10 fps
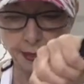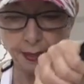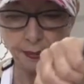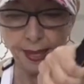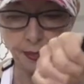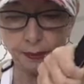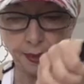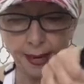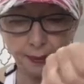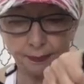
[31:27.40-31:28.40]
But that's
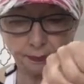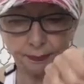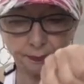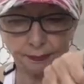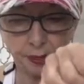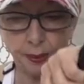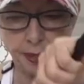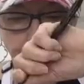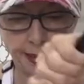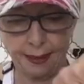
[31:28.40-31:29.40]
okay. We
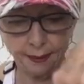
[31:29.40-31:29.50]
don't care.